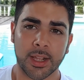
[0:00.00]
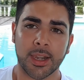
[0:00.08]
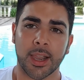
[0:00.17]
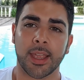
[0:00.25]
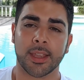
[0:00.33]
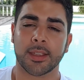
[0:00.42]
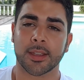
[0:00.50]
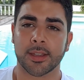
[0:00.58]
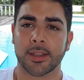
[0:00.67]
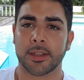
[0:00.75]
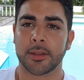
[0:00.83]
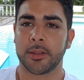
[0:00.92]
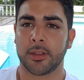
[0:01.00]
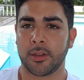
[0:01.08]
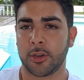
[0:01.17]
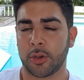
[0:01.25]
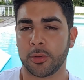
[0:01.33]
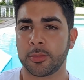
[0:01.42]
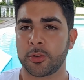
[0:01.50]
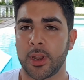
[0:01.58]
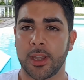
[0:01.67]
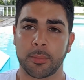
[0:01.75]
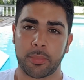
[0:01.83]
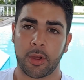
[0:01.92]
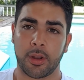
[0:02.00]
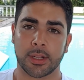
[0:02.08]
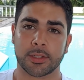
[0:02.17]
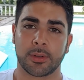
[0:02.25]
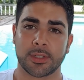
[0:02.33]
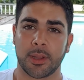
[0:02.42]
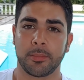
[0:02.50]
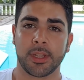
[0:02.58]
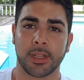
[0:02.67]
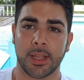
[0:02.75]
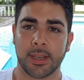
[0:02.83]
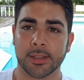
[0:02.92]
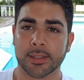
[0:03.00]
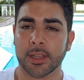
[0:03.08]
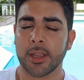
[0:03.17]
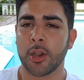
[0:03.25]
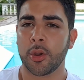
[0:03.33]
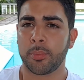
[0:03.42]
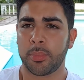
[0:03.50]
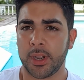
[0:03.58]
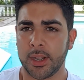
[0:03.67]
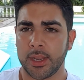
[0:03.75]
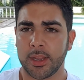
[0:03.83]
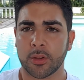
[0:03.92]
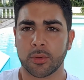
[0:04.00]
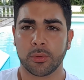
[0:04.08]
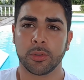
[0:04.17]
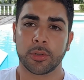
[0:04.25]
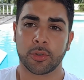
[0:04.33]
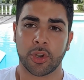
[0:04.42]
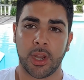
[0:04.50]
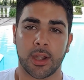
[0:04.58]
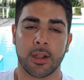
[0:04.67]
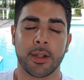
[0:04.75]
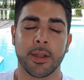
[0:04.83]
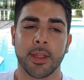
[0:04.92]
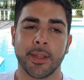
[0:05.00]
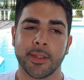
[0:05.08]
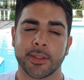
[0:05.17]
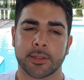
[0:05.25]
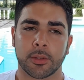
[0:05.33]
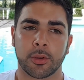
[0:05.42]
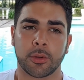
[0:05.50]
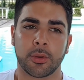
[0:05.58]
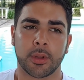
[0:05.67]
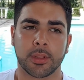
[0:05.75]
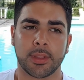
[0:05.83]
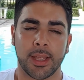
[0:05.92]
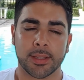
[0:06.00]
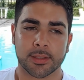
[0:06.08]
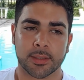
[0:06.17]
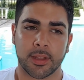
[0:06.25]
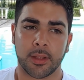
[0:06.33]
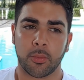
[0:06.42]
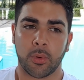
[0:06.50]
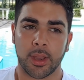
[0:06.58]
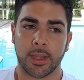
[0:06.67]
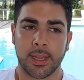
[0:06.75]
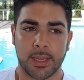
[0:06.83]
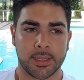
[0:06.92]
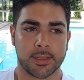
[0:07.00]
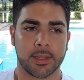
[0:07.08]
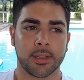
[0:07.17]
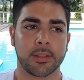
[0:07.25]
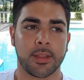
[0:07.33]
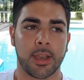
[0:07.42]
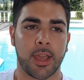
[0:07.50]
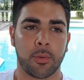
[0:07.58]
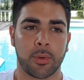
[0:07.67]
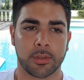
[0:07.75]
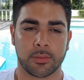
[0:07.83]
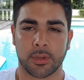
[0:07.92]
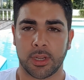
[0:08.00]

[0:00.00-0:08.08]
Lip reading: like you know, trending products or something that is pretty cool to share. So that's one hint that I want to